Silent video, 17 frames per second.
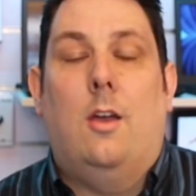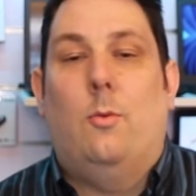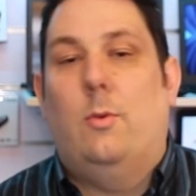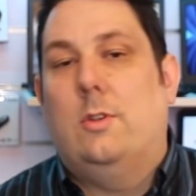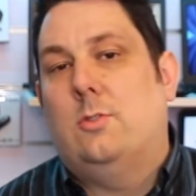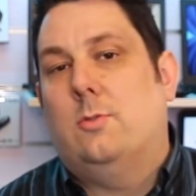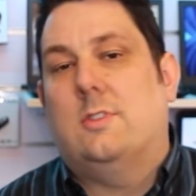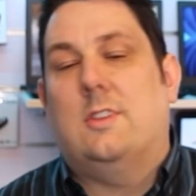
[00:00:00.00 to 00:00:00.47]

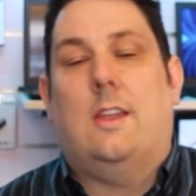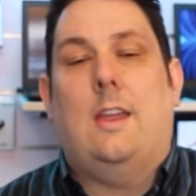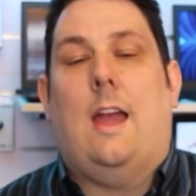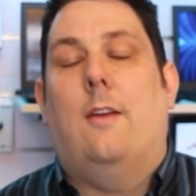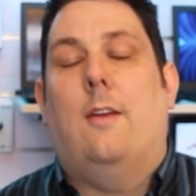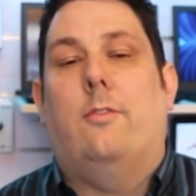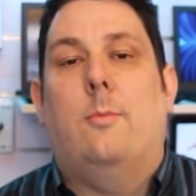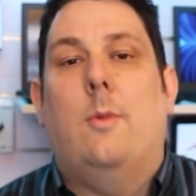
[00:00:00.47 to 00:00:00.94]
which was a
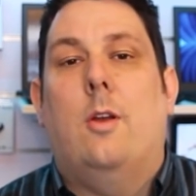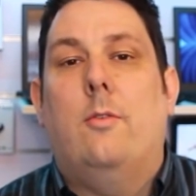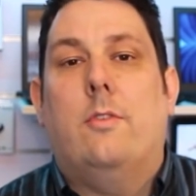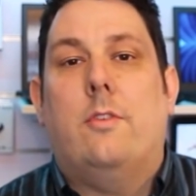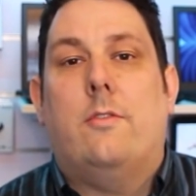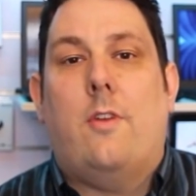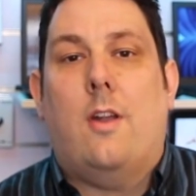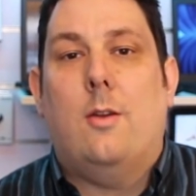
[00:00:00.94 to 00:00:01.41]
cat from over
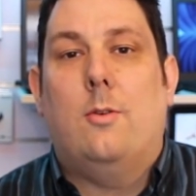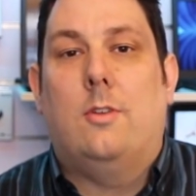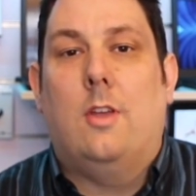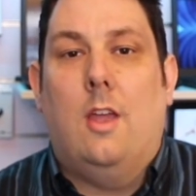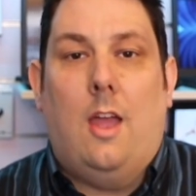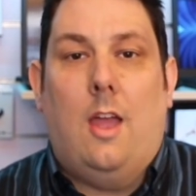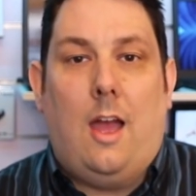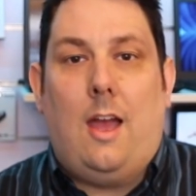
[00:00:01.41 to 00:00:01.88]
the road,
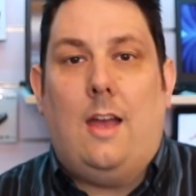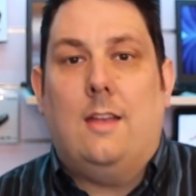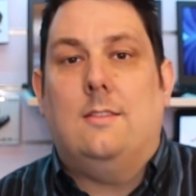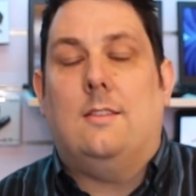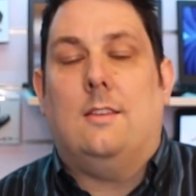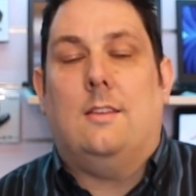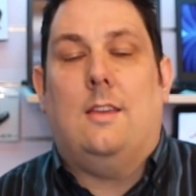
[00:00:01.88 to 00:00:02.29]
and